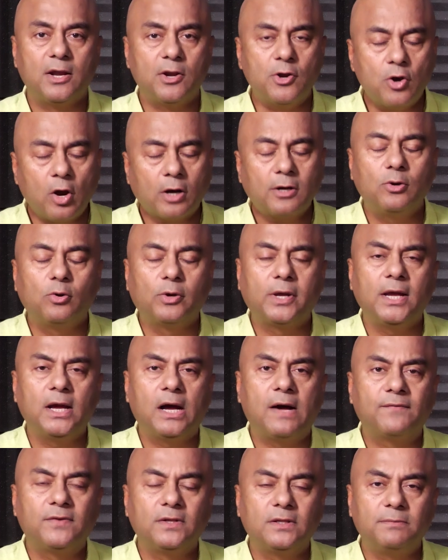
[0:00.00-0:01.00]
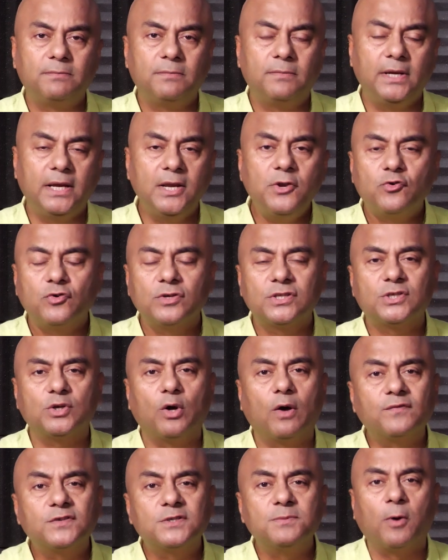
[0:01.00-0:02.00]
not looking after the interests
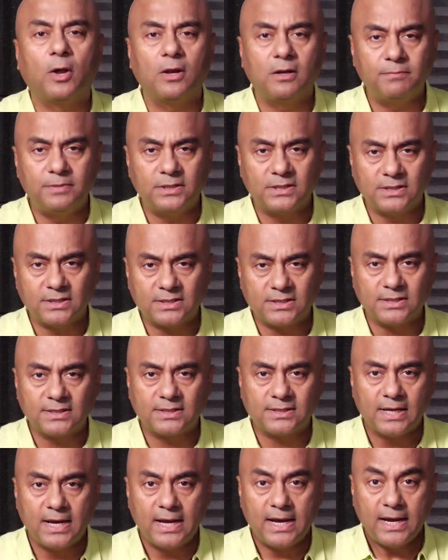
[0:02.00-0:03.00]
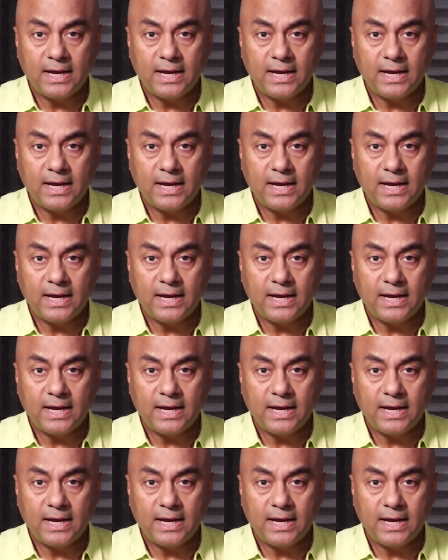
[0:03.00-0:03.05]
of smaller businesses.